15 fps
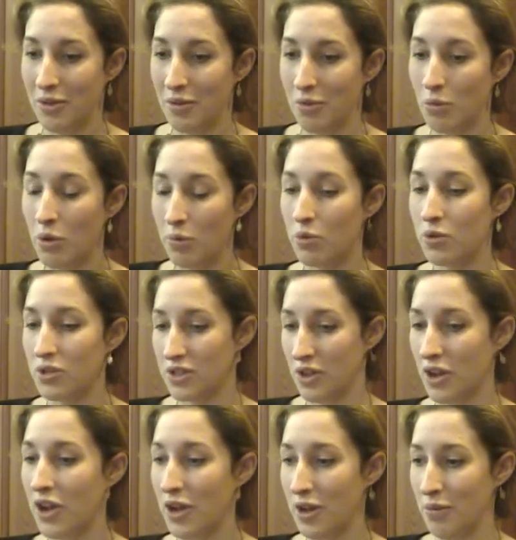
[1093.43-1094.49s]
What brought it
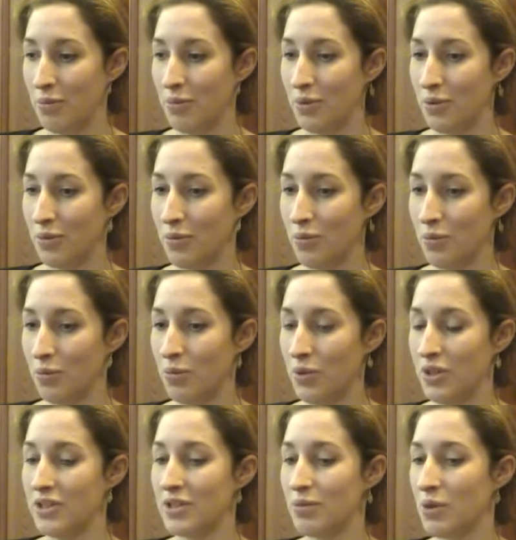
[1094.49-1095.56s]
home
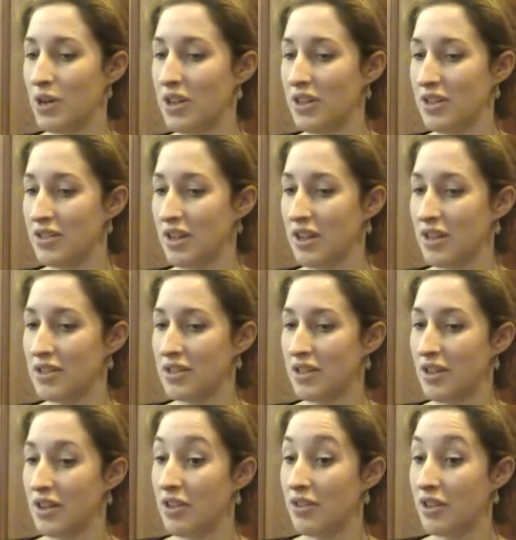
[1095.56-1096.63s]
was when he said
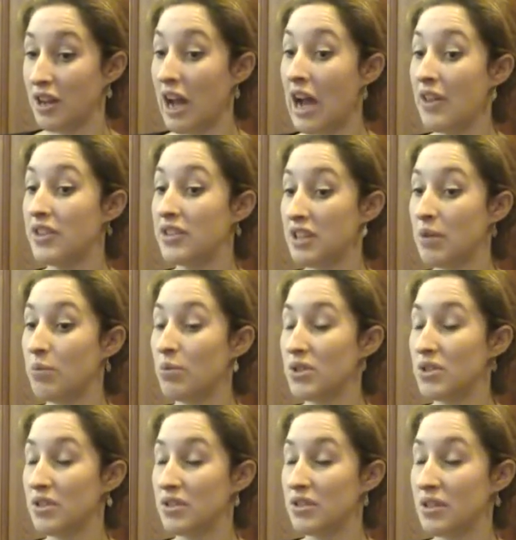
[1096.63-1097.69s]
that at the
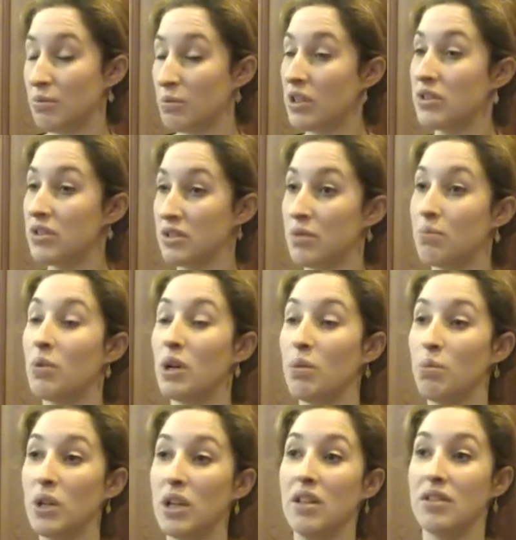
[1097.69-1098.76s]
temperatures that Manchester might
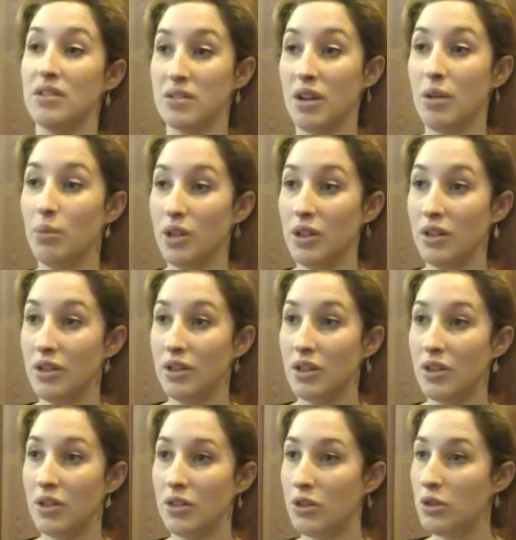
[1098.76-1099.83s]
be in summer,
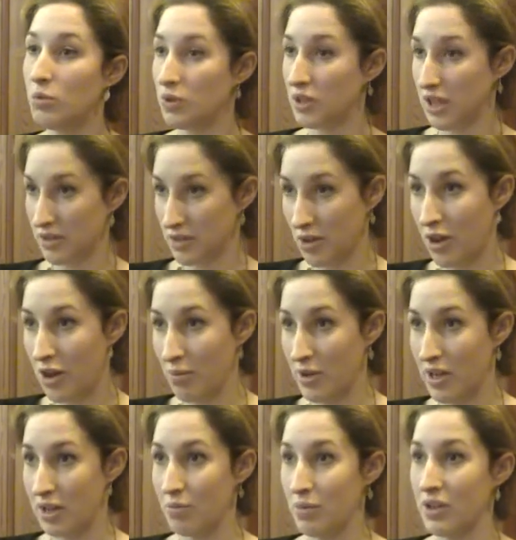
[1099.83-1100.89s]
you will get
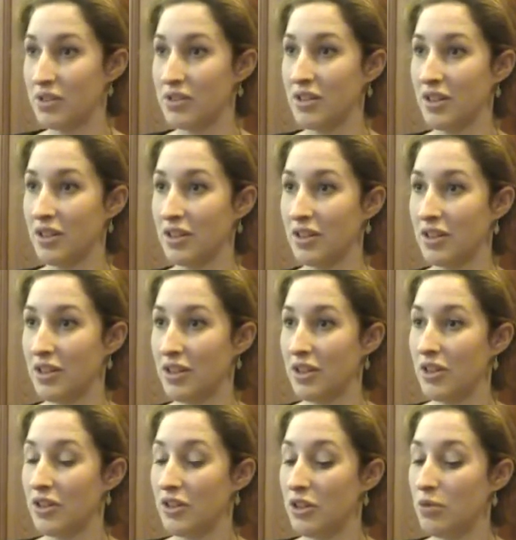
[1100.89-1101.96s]
tarmac melting.
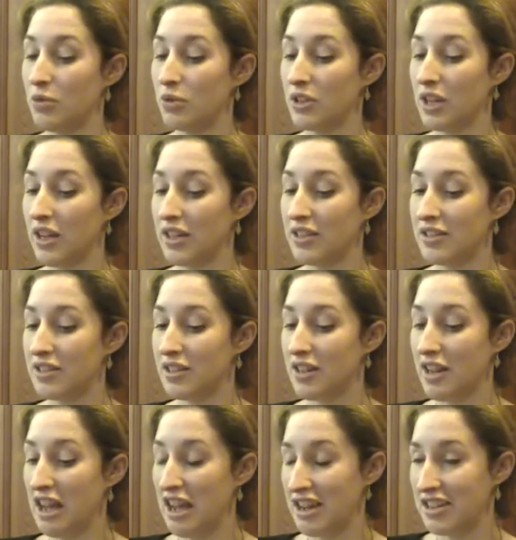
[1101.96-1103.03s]
You will get
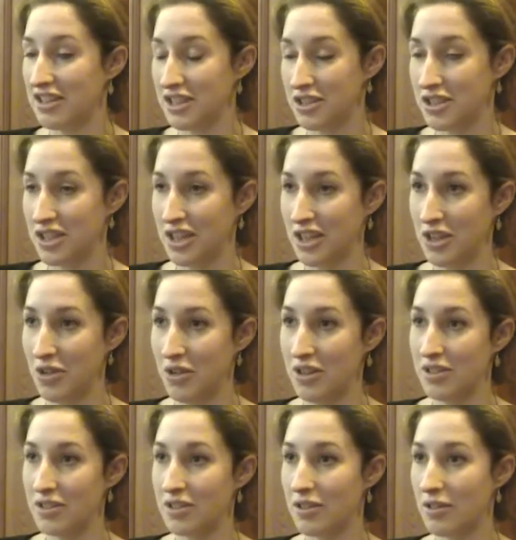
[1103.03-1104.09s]
air conditioning
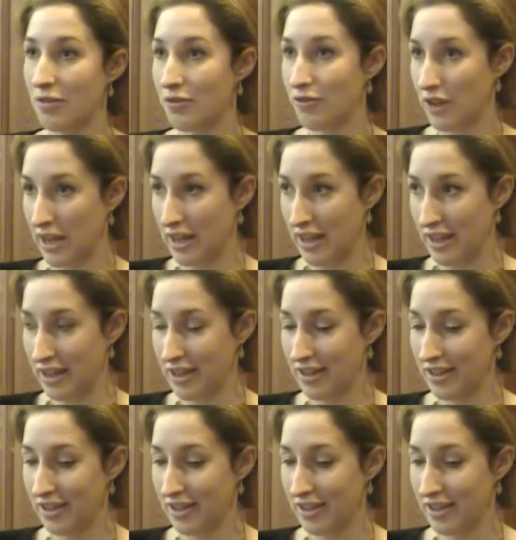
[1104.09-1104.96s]
units failing.